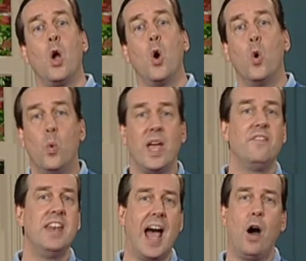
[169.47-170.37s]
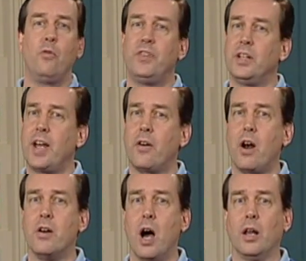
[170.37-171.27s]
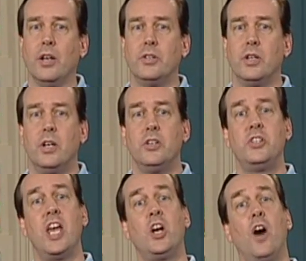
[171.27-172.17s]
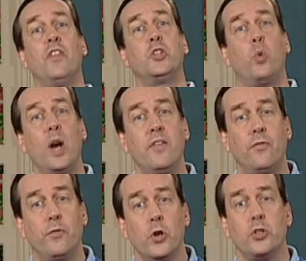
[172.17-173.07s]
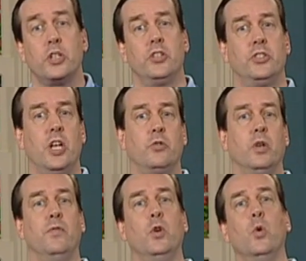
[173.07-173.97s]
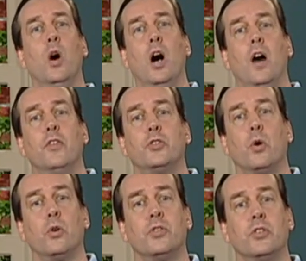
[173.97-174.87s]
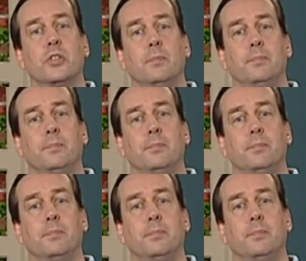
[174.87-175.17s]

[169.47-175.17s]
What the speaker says: We have now filled out our knowledge to take on the 21st century view of the solar system.